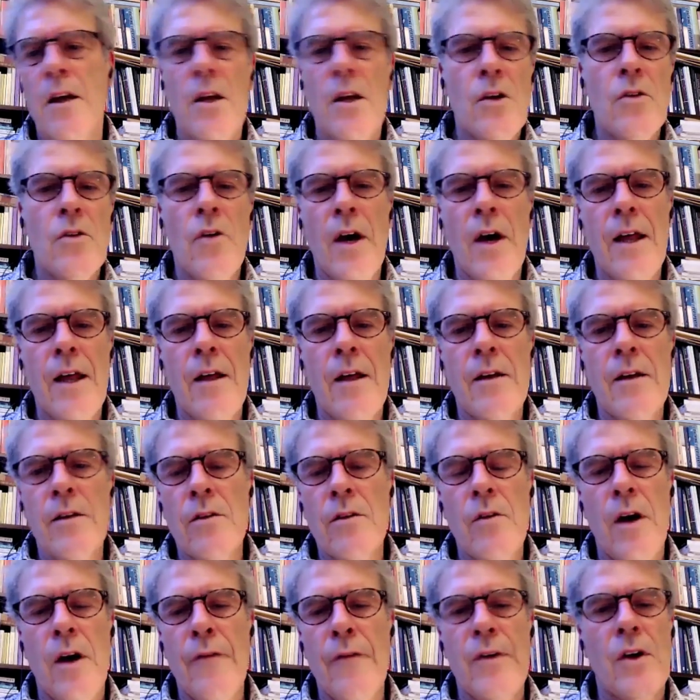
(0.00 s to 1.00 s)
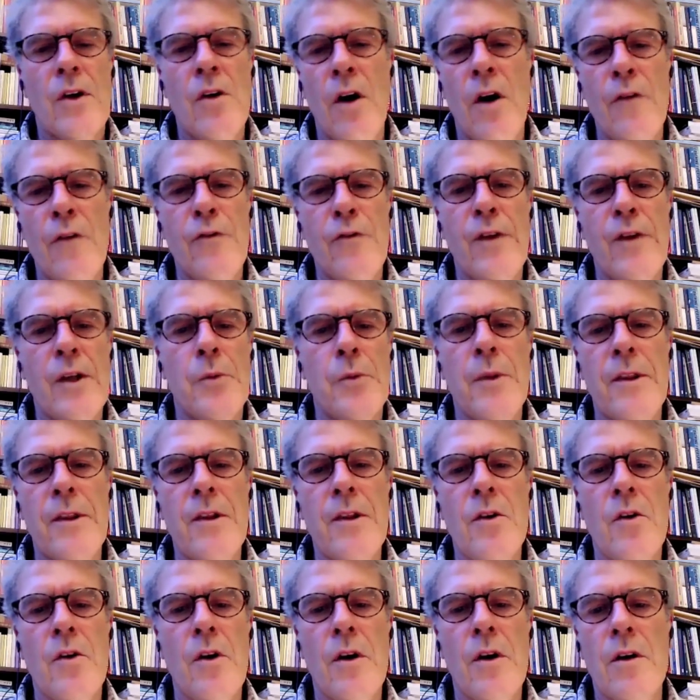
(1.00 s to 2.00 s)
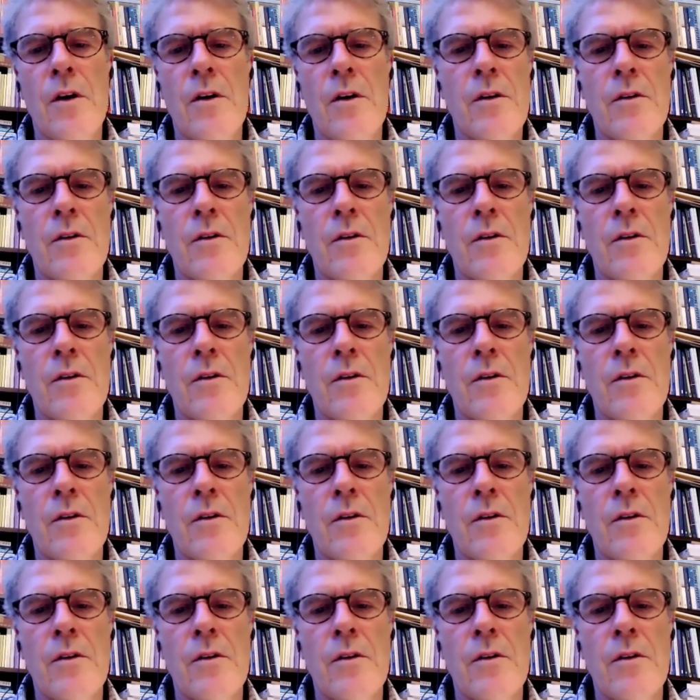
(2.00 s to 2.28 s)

you have a conflict with your